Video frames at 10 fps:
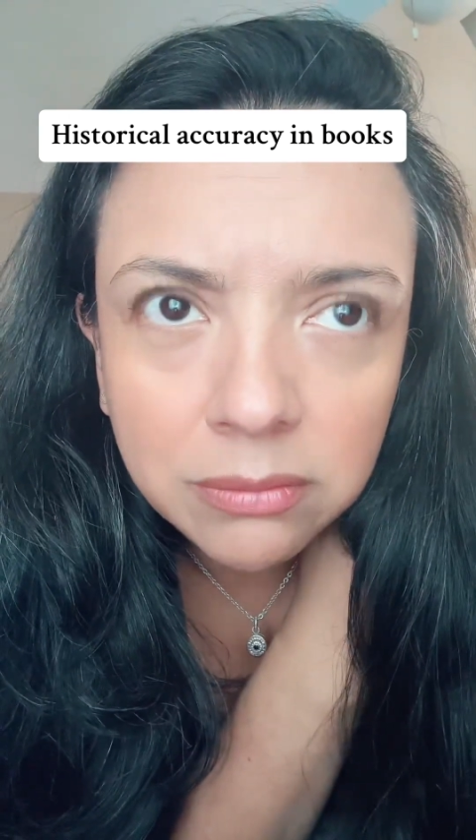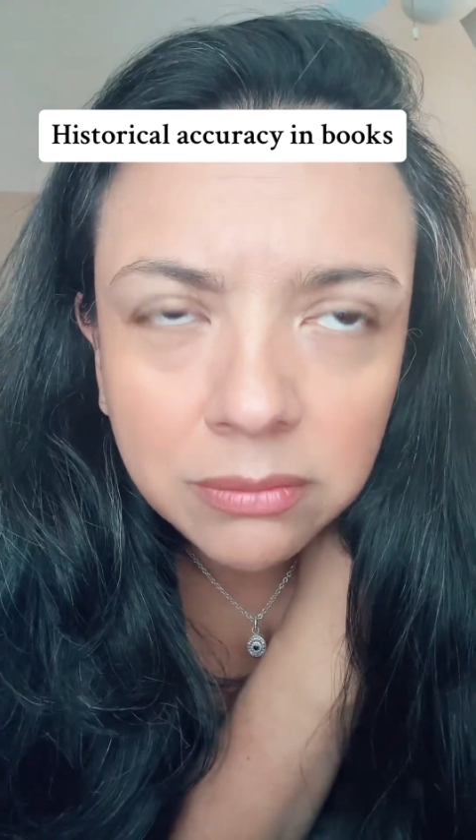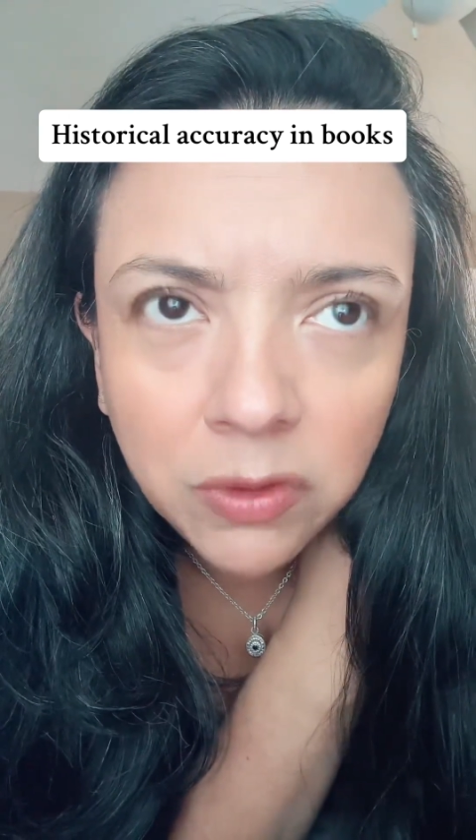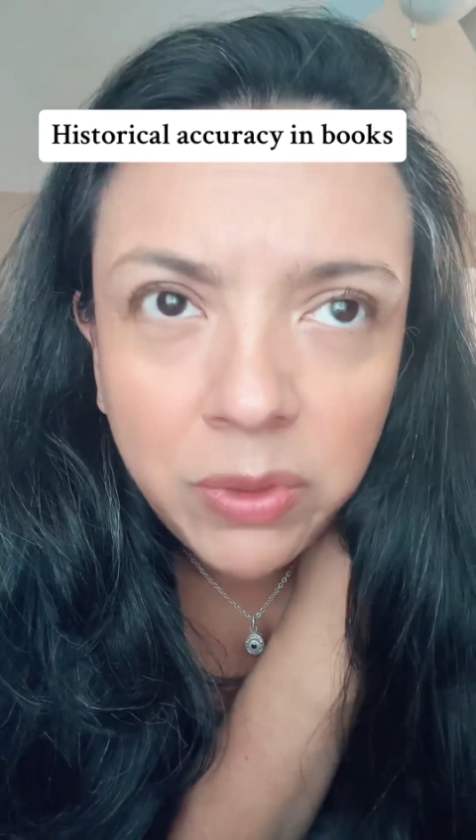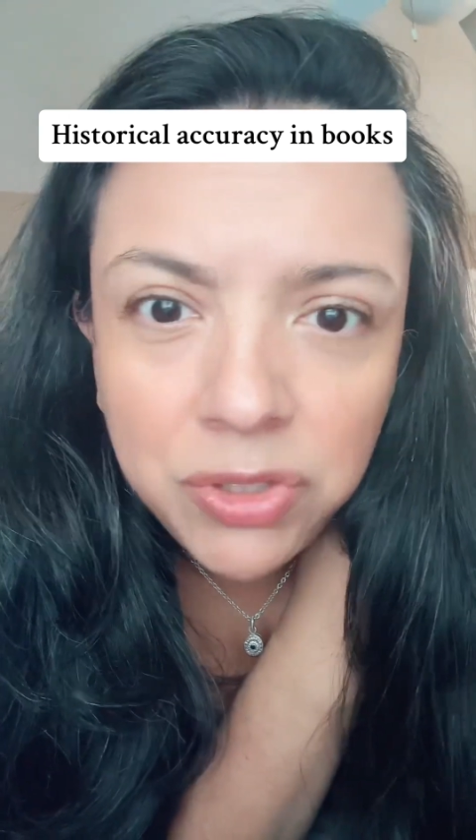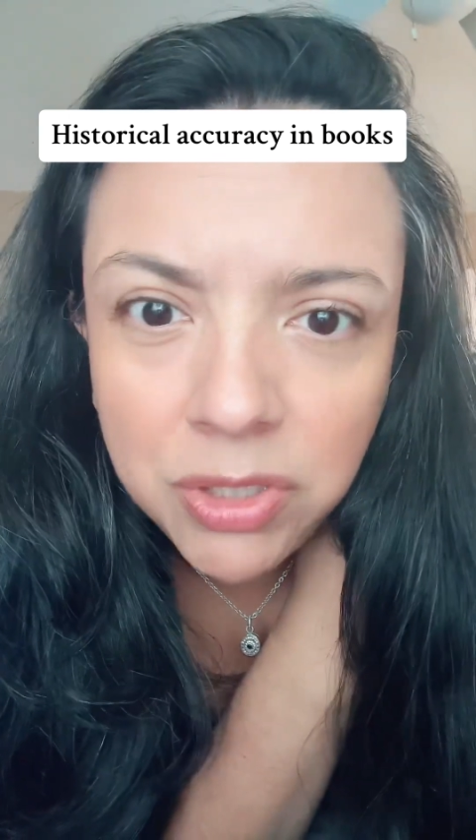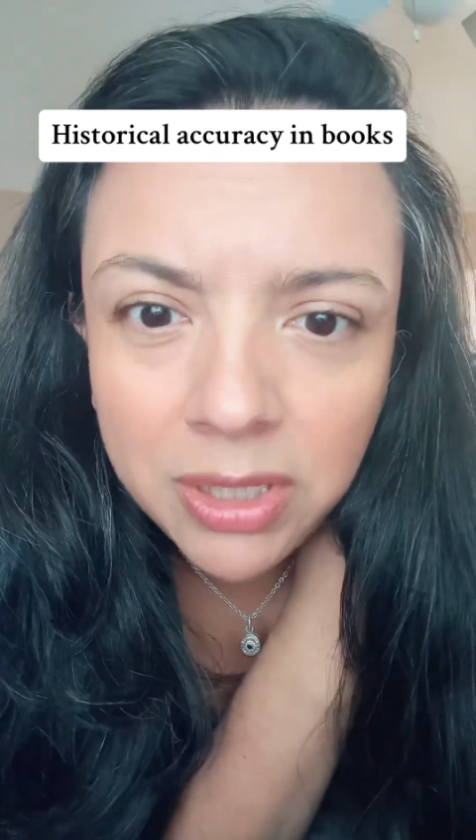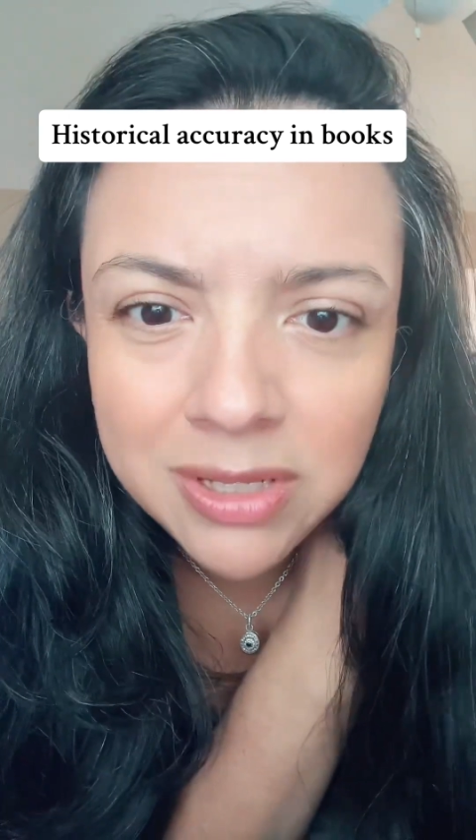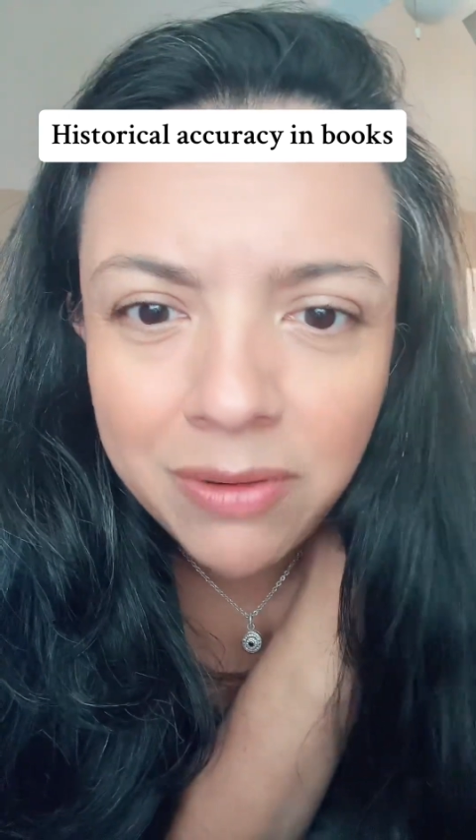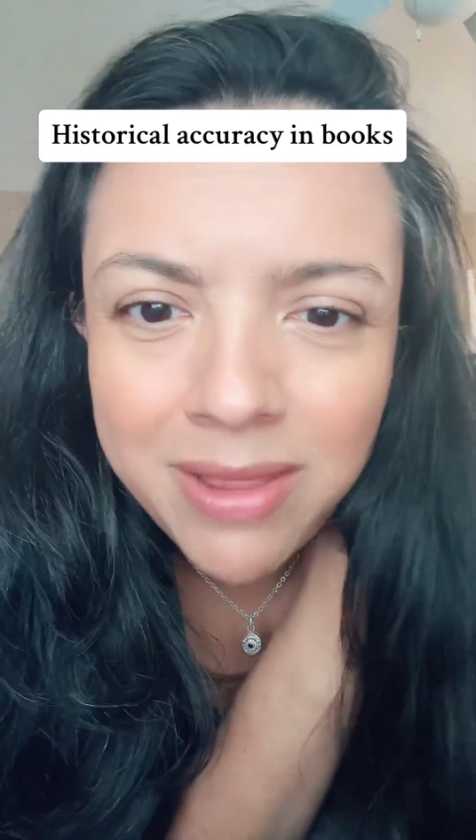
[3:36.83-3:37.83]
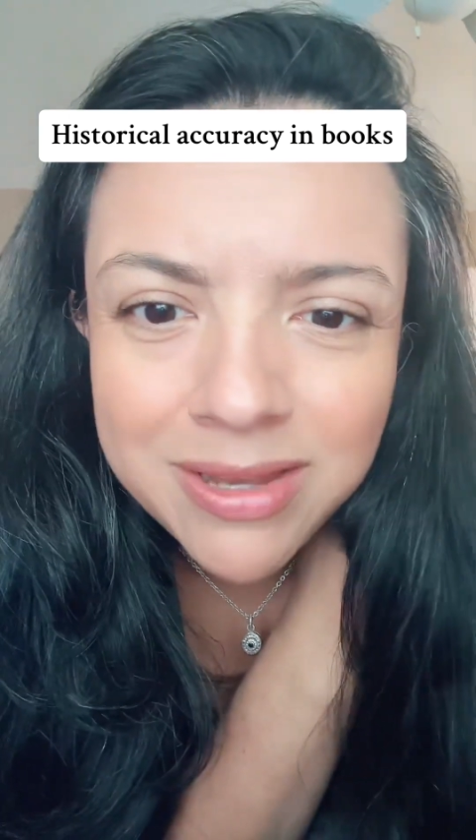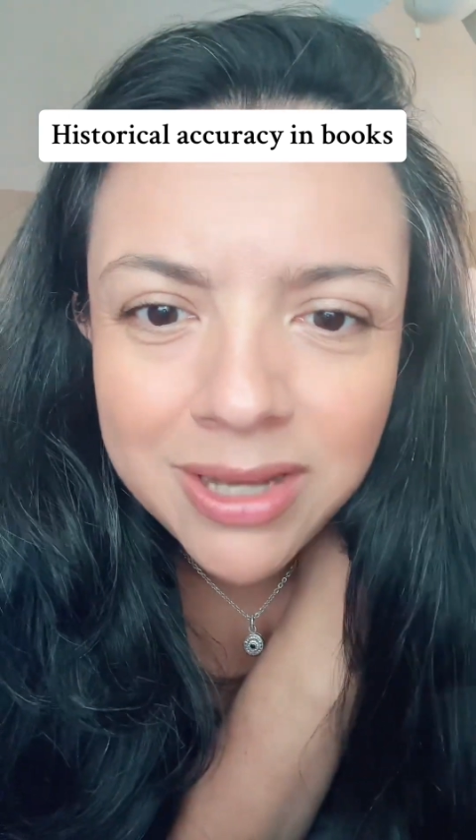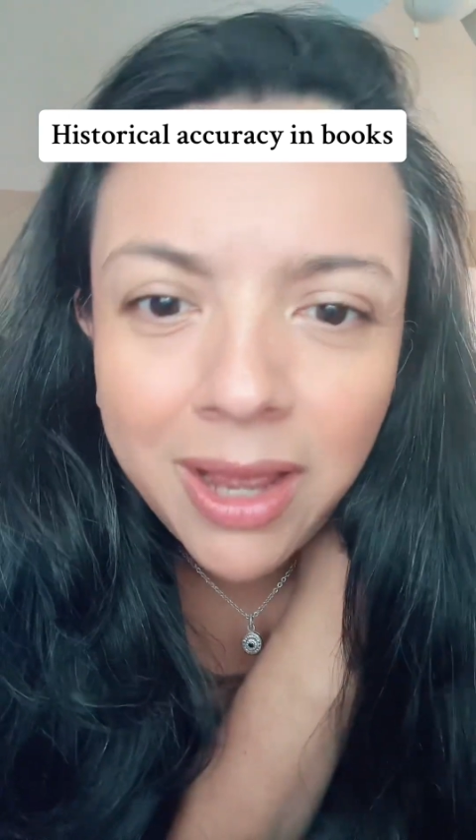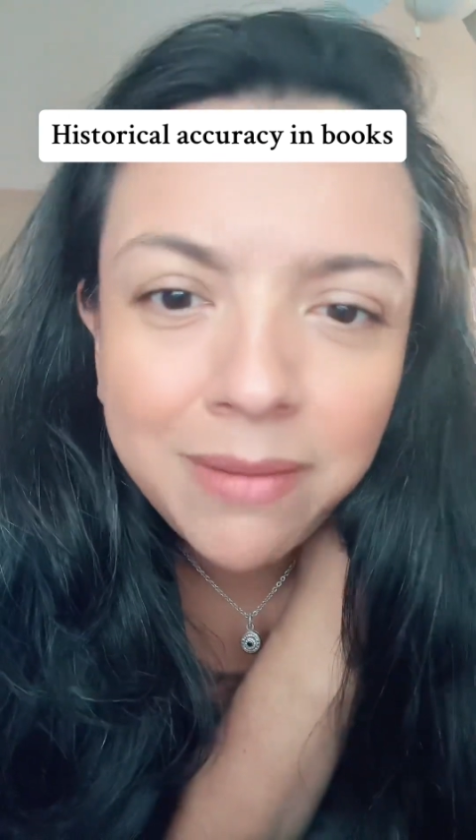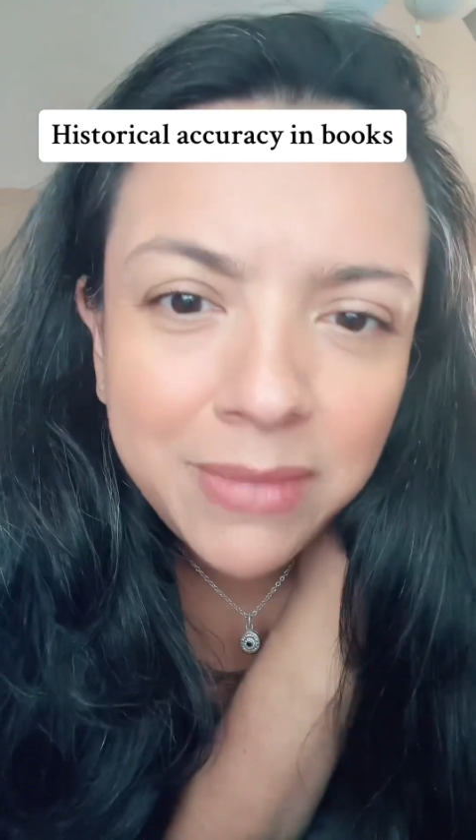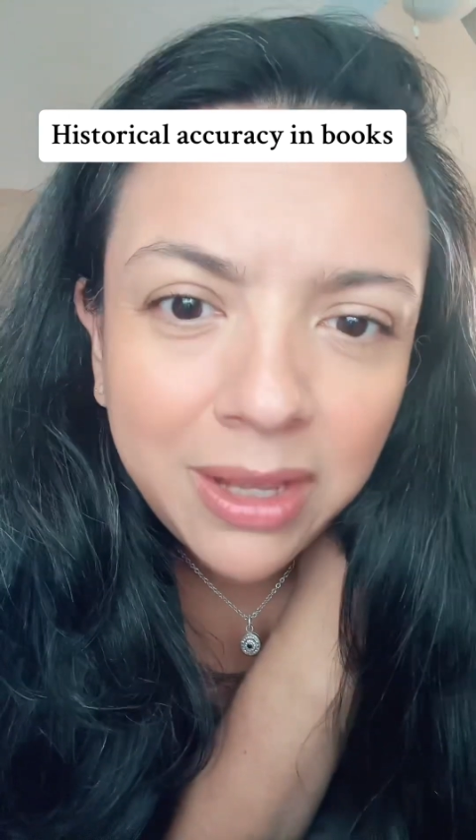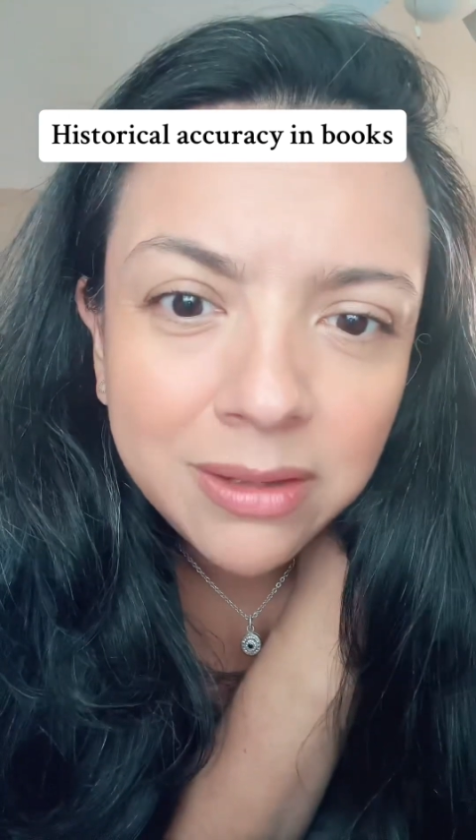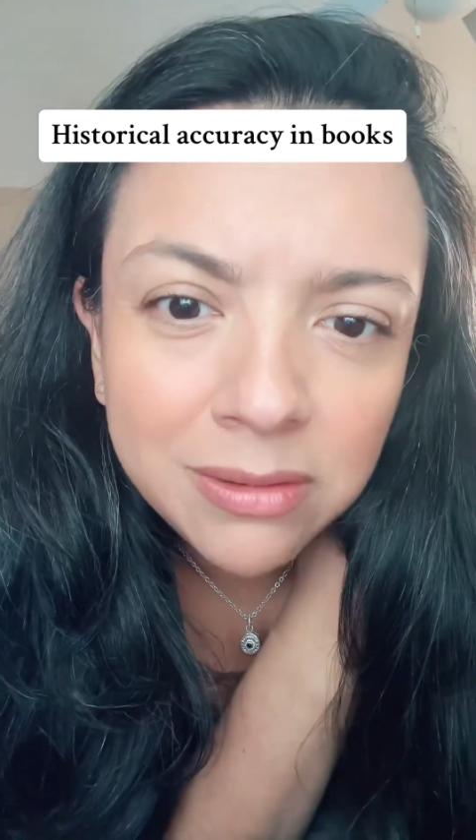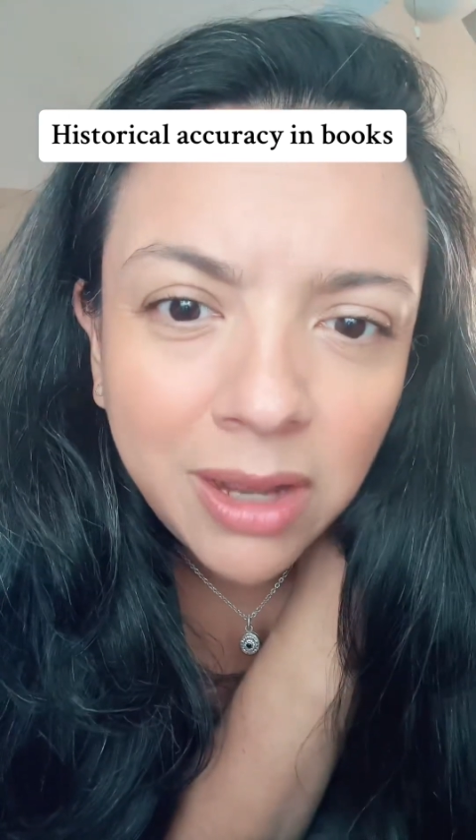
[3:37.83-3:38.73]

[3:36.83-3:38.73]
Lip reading: which is around the time that